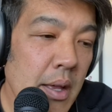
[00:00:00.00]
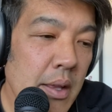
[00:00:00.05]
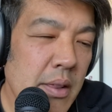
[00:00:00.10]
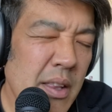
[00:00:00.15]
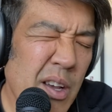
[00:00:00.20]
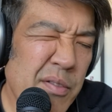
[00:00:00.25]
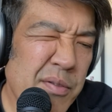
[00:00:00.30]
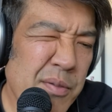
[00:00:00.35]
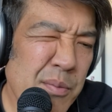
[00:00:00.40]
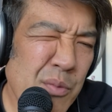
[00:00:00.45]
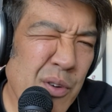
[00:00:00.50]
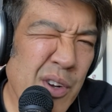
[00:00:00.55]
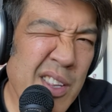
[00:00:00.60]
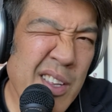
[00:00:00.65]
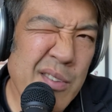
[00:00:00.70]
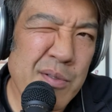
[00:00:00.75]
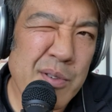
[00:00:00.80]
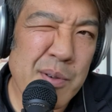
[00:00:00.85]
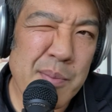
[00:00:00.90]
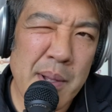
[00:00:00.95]
Now, from what
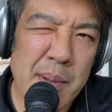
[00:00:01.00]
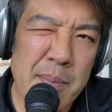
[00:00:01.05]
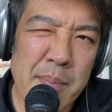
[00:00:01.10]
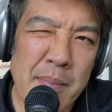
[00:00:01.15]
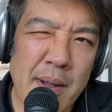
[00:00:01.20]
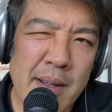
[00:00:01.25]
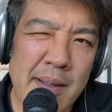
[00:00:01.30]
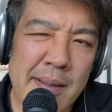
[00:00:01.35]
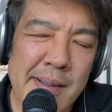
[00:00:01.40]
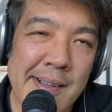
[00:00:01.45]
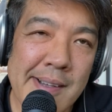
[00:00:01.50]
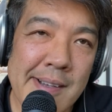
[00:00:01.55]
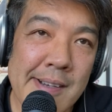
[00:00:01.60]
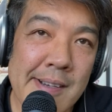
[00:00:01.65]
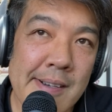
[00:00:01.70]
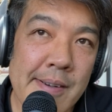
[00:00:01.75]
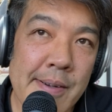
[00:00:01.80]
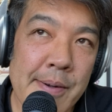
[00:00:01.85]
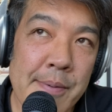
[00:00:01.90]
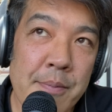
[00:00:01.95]
I remember,
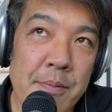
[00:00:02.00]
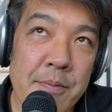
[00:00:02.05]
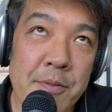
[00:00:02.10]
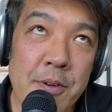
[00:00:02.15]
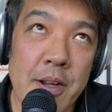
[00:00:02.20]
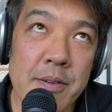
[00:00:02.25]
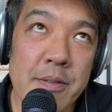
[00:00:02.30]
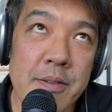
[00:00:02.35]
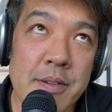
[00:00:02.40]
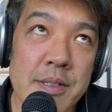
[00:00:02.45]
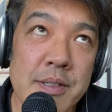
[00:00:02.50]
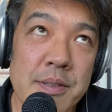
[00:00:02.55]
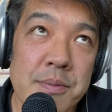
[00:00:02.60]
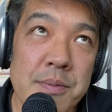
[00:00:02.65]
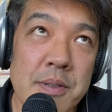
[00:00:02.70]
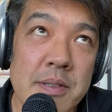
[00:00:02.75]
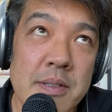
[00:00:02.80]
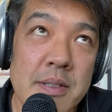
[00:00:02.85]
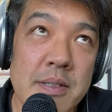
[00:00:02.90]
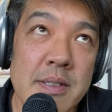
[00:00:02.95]
um, fragrance
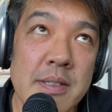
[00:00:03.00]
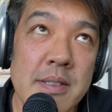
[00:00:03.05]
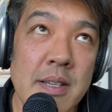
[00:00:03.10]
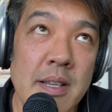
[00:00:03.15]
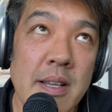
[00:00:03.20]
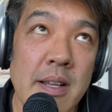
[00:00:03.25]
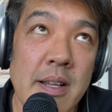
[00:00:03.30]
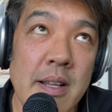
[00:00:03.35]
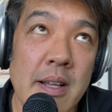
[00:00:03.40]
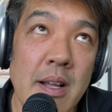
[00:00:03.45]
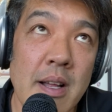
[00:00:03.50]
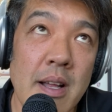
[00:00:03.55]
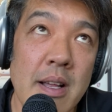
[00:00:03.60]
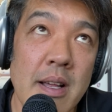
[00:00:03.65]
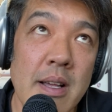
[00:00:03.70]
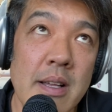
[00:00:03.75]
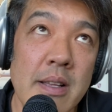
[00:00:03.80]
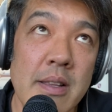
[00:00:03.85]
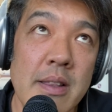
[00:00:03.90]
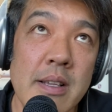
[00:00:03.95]
was,
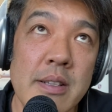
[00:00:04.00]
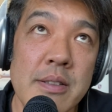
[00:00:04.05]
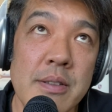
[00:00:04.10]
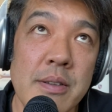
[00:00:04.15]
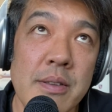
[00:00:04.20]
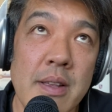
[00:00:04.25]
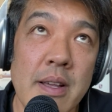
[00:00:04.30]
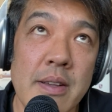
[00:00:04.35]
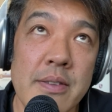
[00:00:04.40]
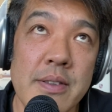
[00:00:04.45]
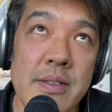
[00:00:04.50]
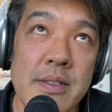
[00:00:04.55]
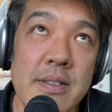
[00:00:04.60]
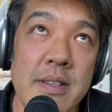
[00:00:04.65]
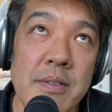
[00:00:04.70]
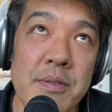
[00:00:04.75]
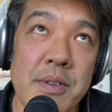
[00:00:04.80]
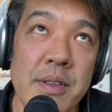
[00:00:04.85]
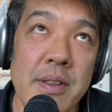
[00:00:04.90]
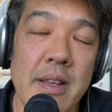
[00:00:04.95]
uh, I think,
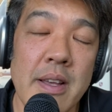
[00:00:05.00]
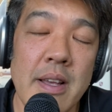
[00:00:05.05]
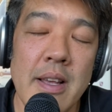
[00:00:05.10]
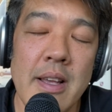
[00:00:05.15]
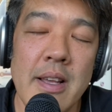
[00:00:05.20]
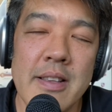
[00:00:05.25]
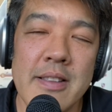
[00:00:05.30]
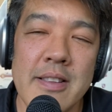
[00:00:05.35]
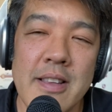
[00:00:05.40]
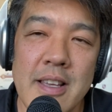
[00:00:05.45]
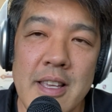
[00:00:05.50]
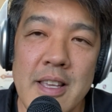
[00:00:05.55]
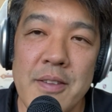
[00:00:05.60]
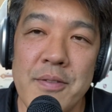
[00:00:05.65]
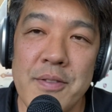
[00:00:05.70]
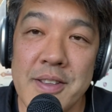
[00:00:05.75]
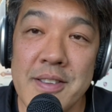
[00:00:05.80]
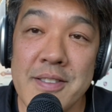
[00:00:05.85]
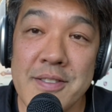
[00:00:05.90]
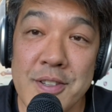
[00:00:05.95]
2007. They
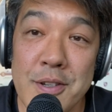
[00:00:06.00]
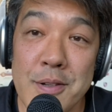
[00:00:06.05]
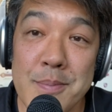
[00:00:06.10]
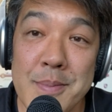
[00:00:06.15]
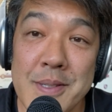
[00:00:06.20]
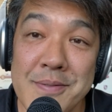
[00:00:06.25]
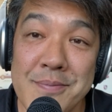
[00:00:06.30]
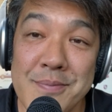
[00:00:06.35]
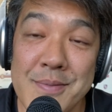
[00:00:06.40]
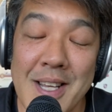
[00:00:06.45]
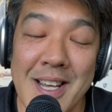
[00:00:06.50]
even term it